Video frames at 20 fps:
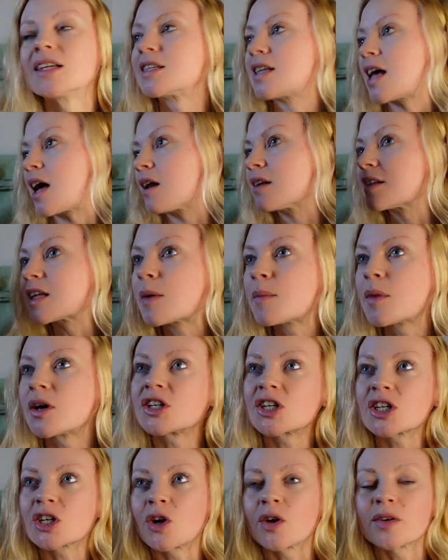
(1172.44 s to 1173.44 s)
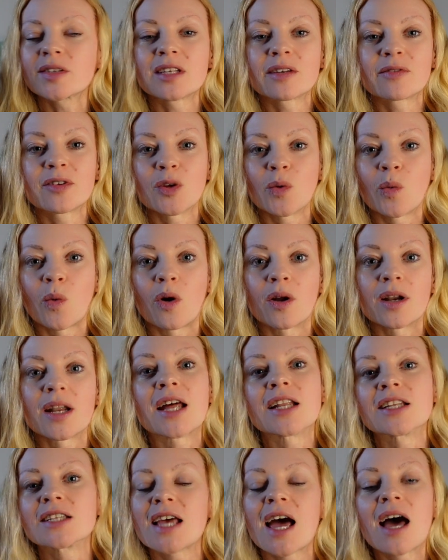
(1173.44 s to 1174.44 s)
tell us how much it costs if you want,
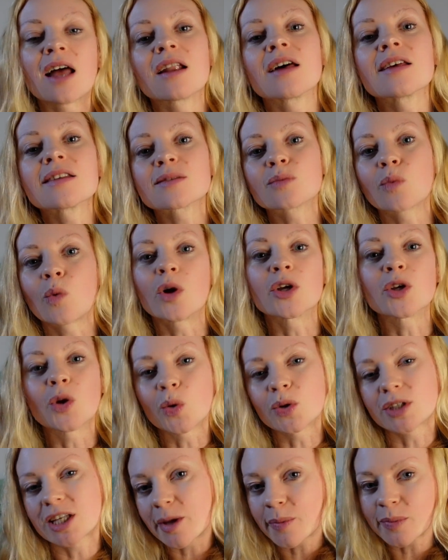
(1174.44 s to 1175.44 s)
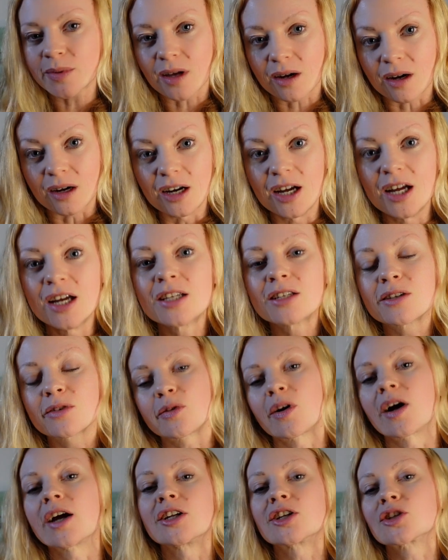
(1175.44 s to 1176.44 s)
and tell us what your tips are to
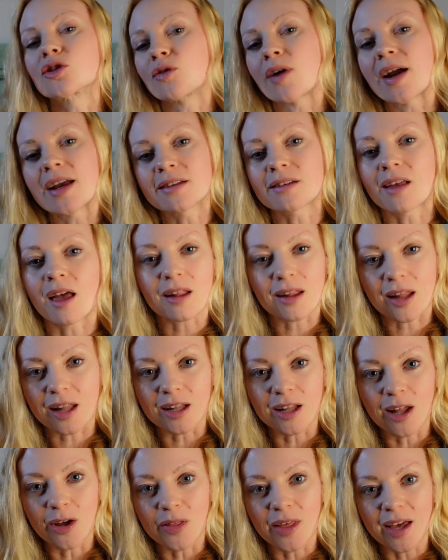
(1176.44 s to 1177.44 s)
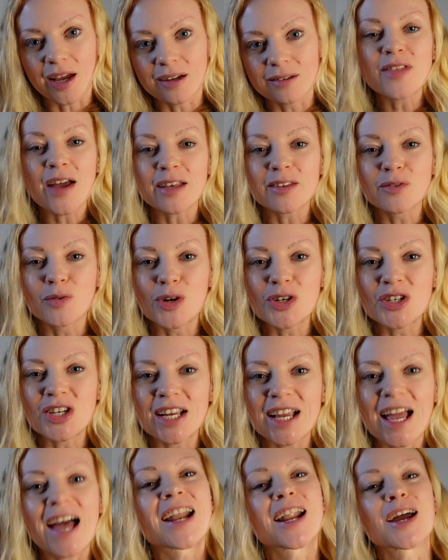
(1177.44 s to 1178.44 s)
find great cycling clothing. Thanks for
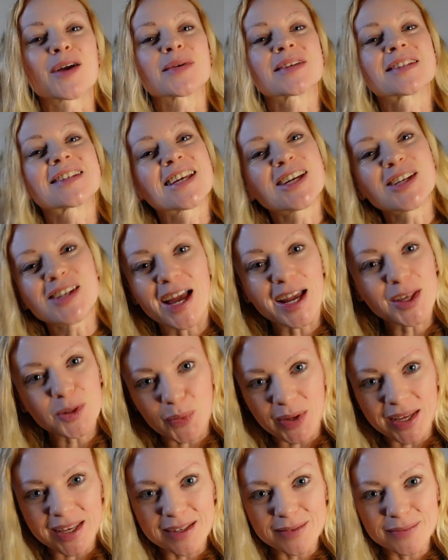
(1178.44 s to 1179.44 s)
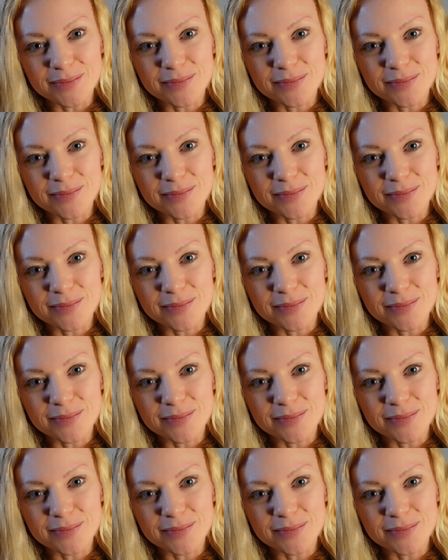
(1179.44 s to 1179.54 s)
watching, and I will see you next week.